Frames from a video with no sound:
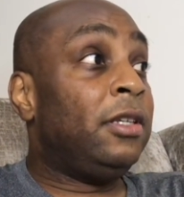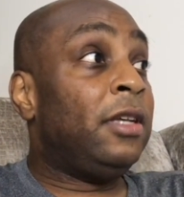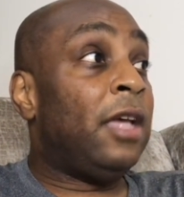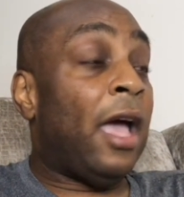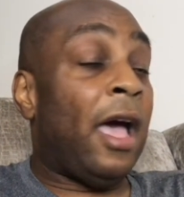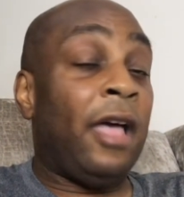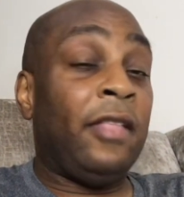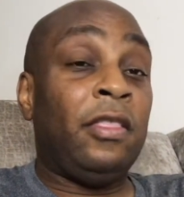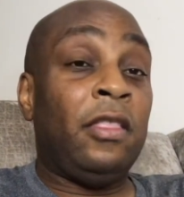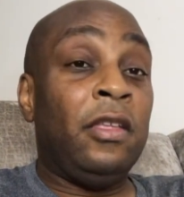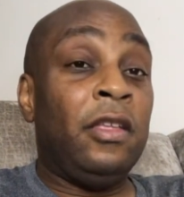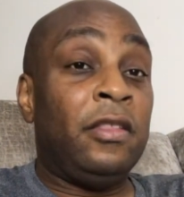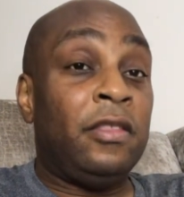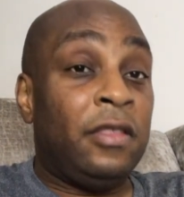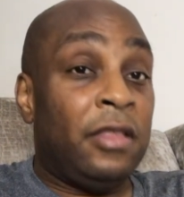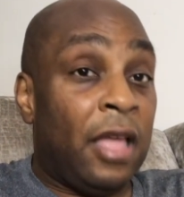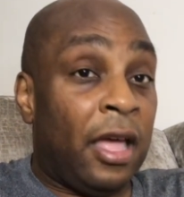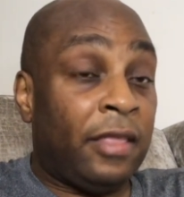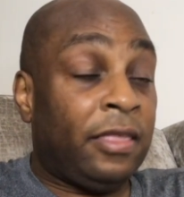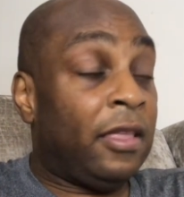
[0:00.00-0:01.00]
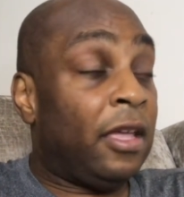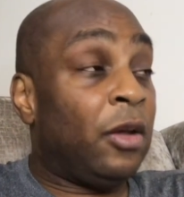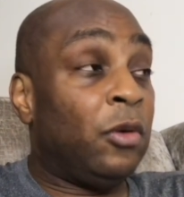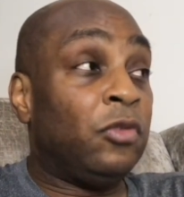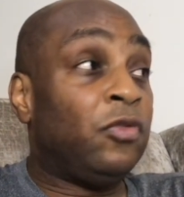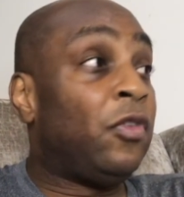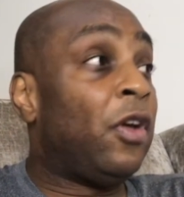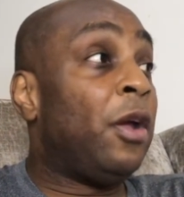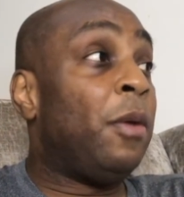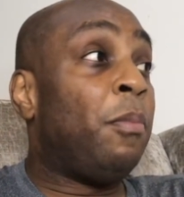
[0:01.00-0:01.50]
I think it was
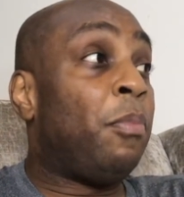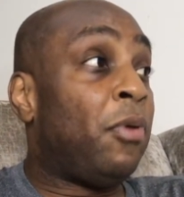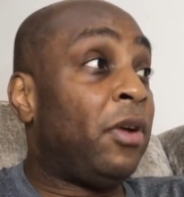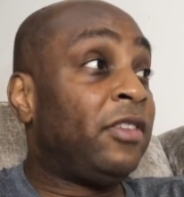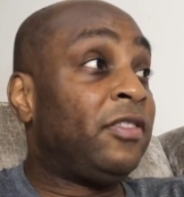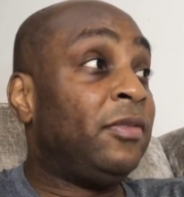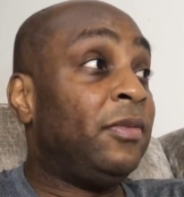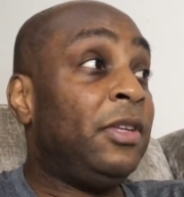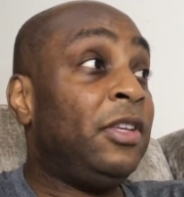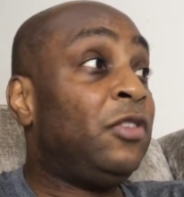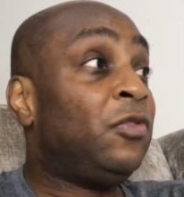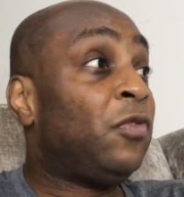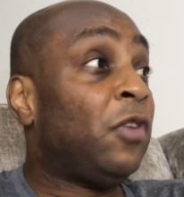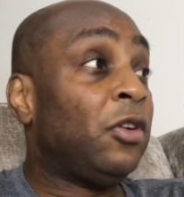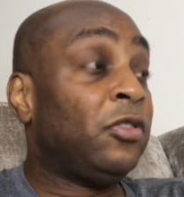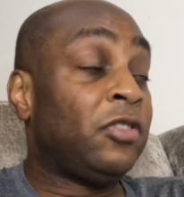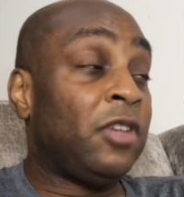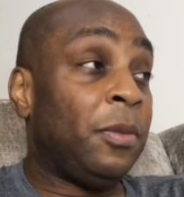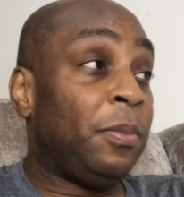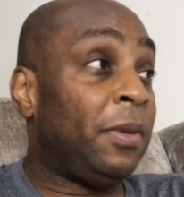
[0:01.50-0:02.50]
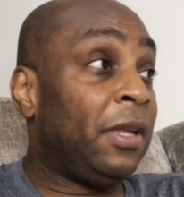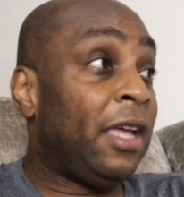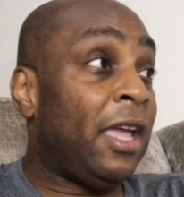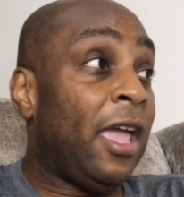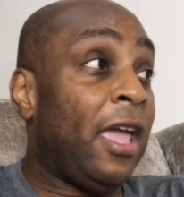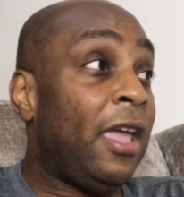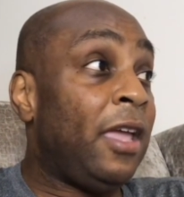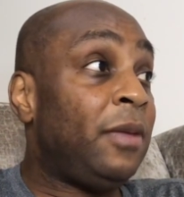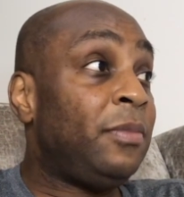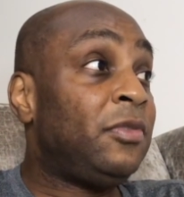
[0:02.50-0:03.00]
very impressive. These first couple of
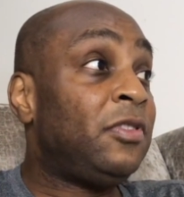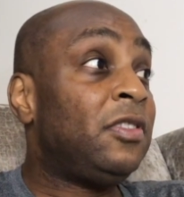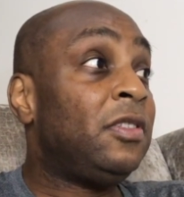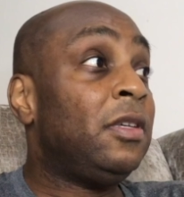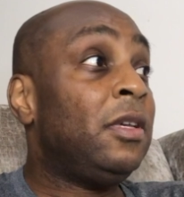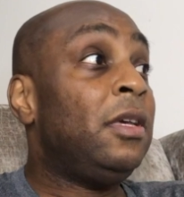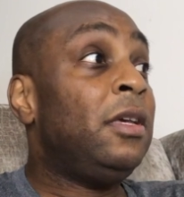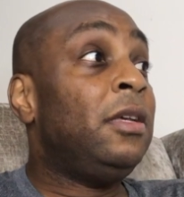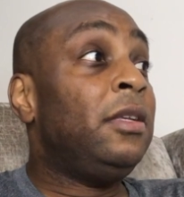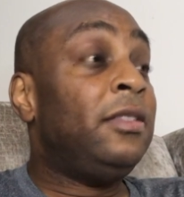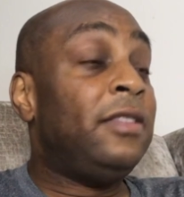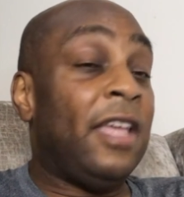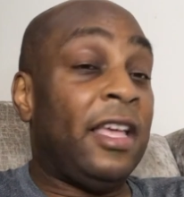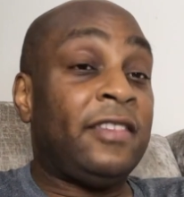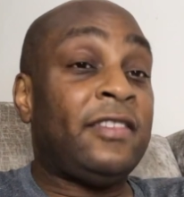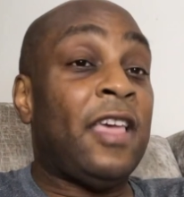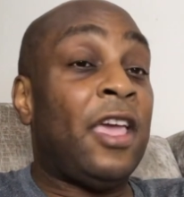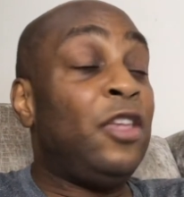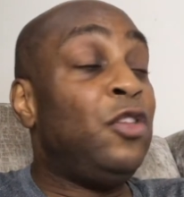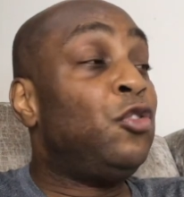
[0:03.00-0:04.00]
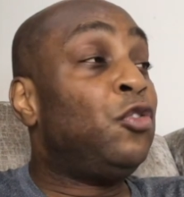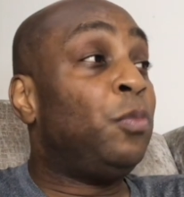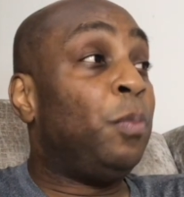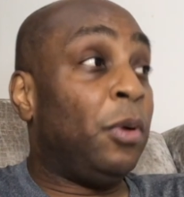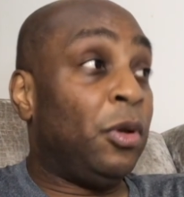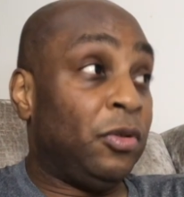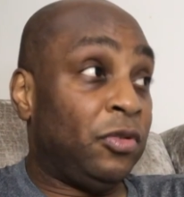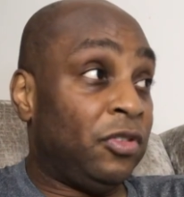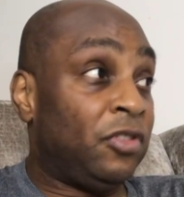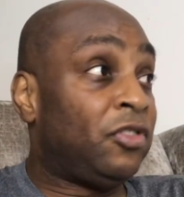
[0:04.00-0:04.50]
games, that's how you're
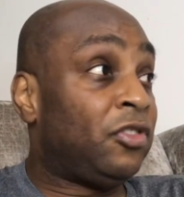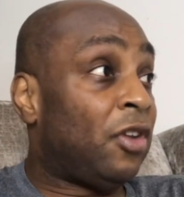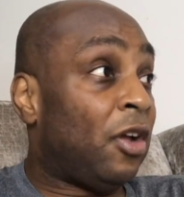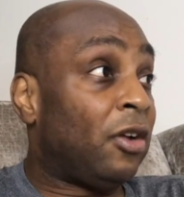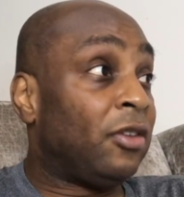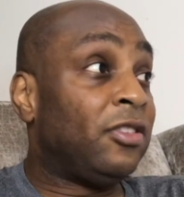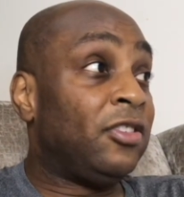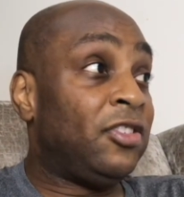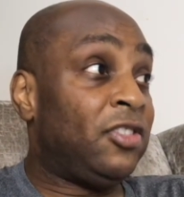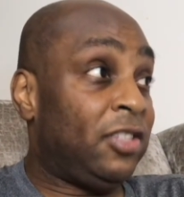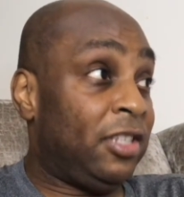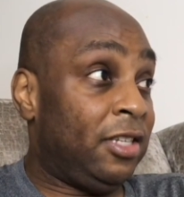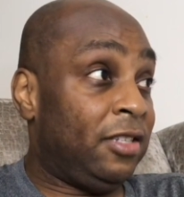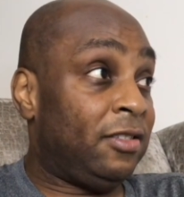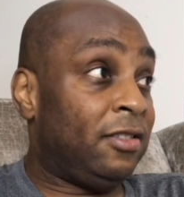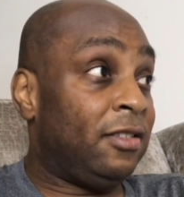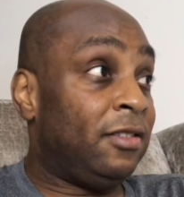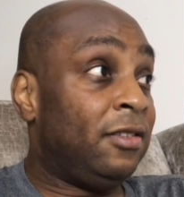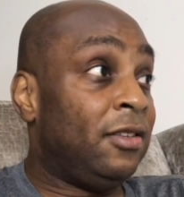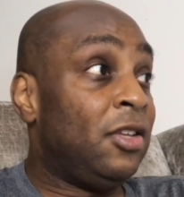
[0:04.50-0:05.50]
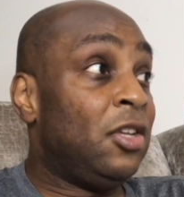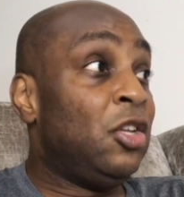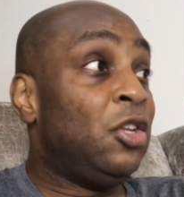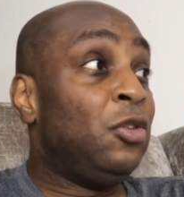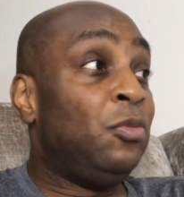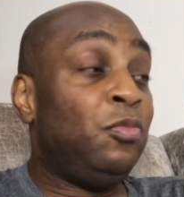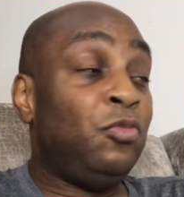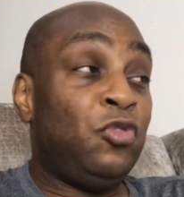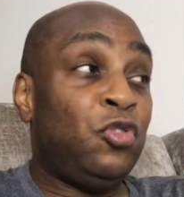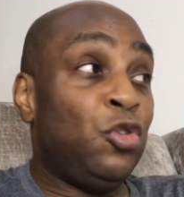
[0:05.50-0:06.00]
supposed to start the season.
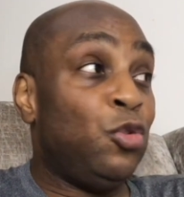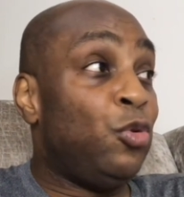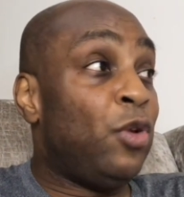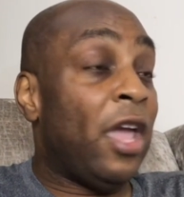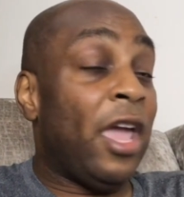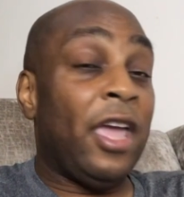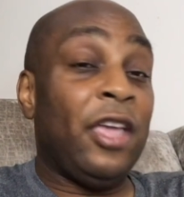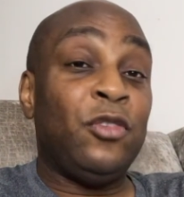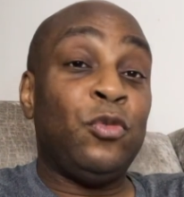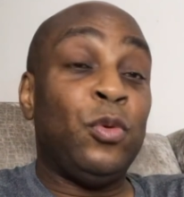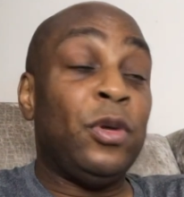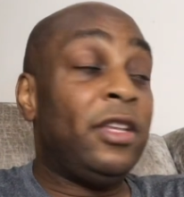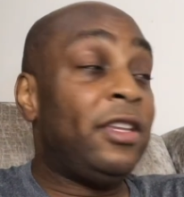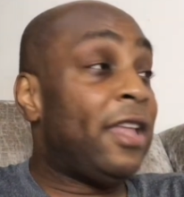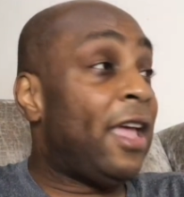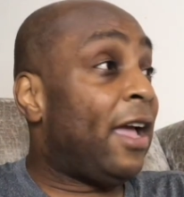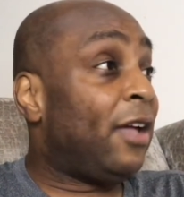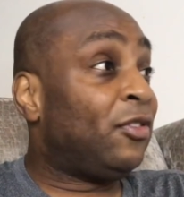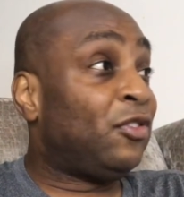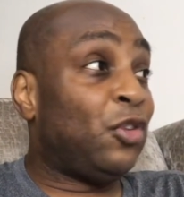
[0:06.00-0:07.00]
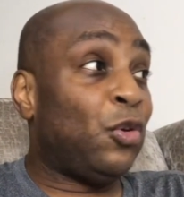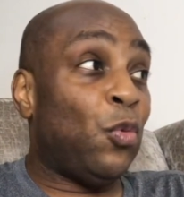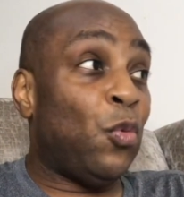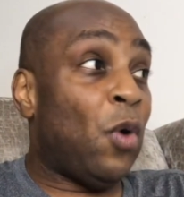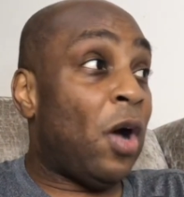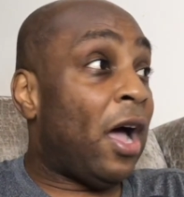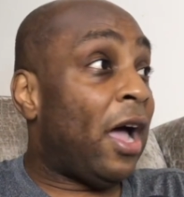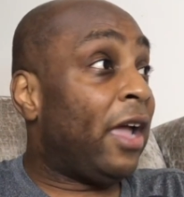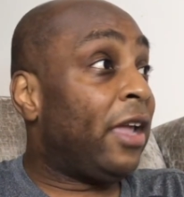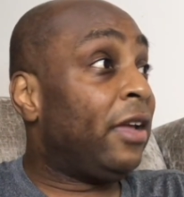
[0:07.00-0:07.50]
2 games went down to the
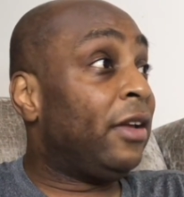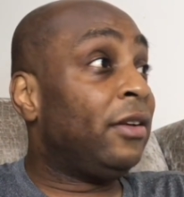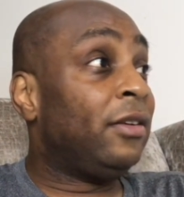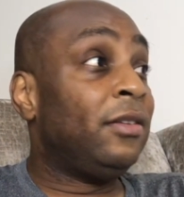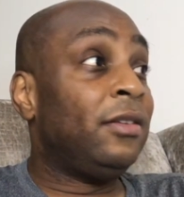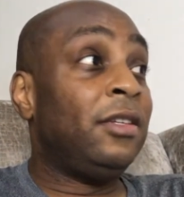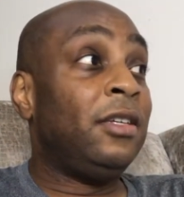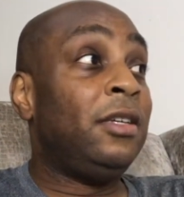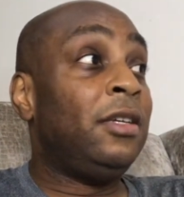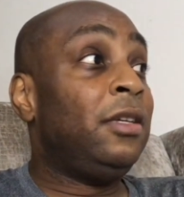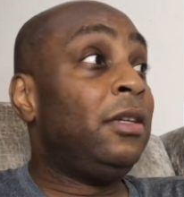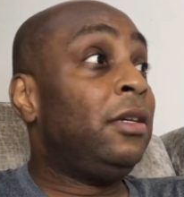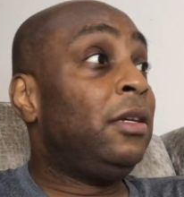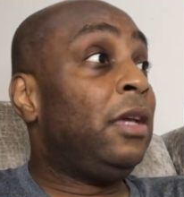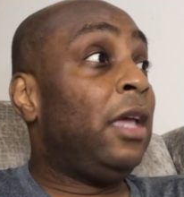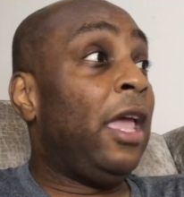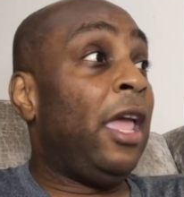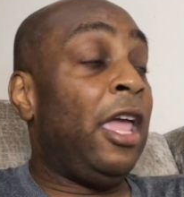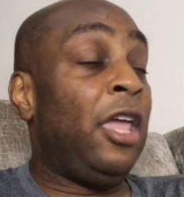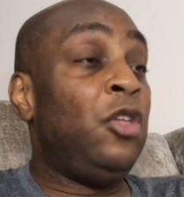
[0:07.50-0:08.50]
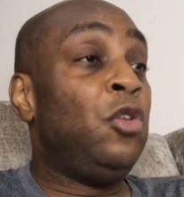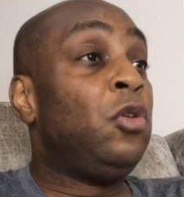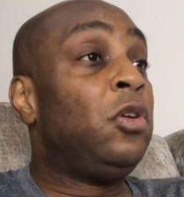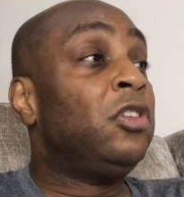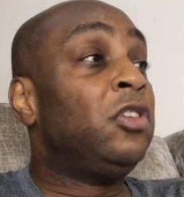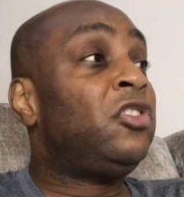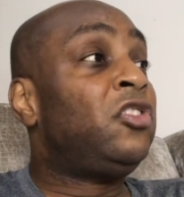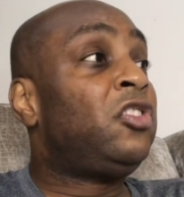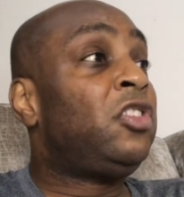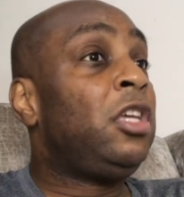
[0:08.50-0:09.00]
wire, and you could
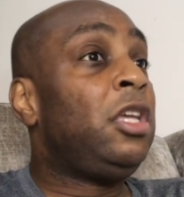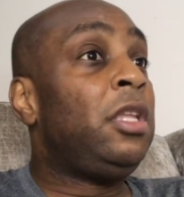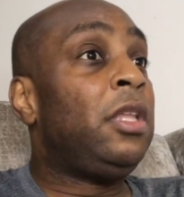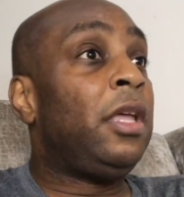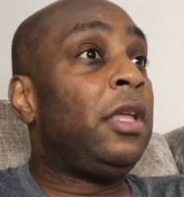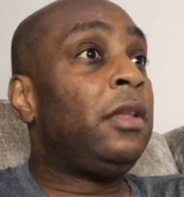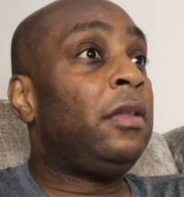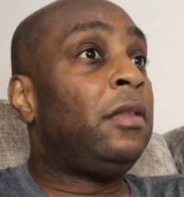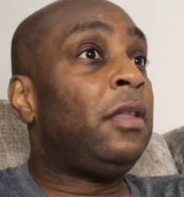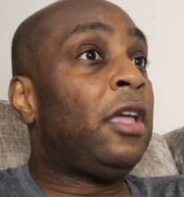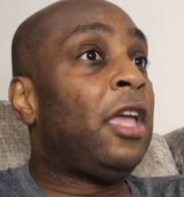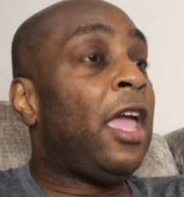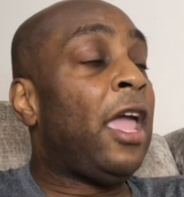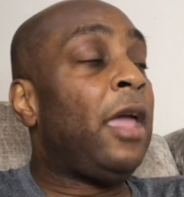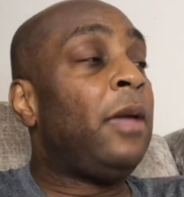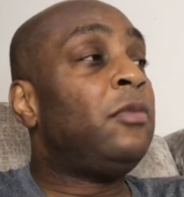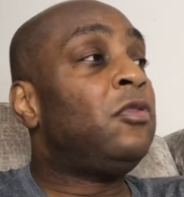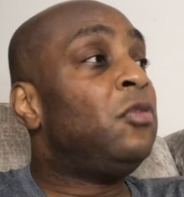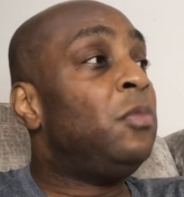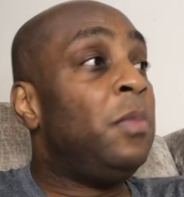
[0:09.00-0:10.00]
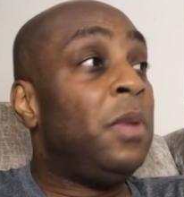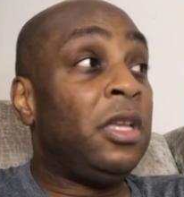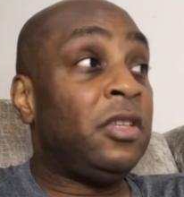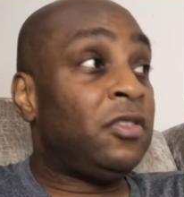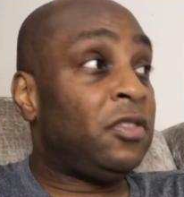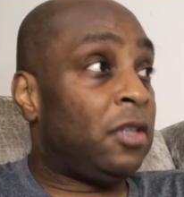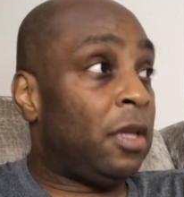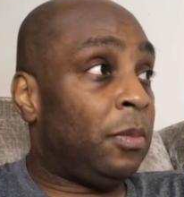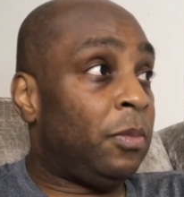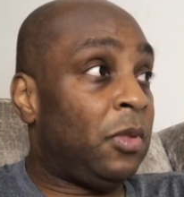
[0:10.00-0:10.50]
see that the games meant
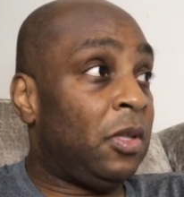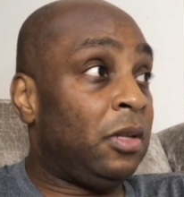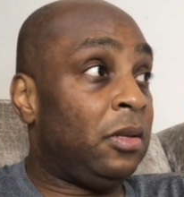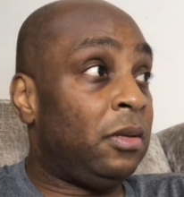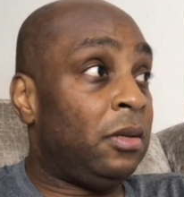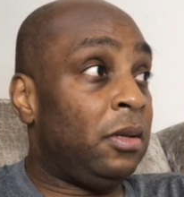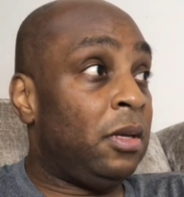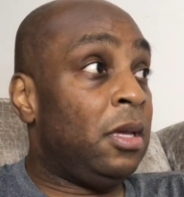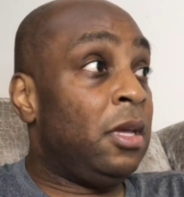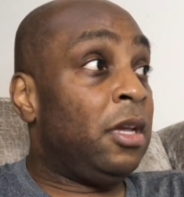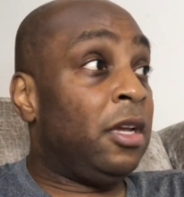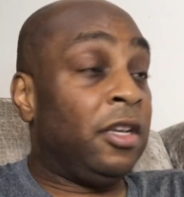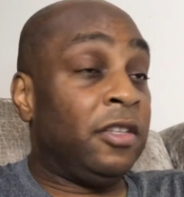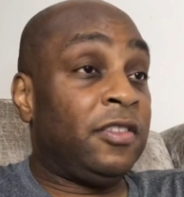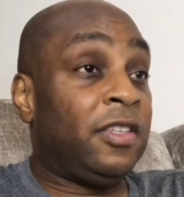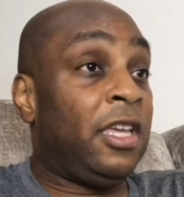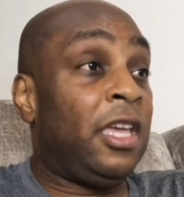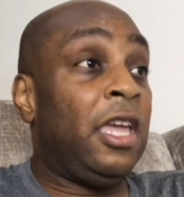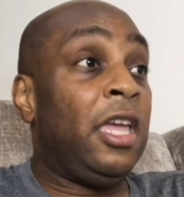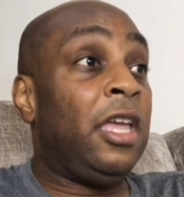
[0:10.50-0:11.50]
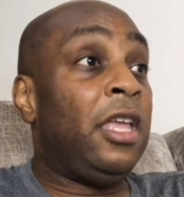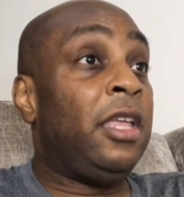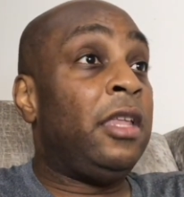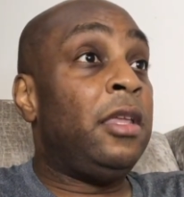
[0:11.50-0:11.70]
something. Because again,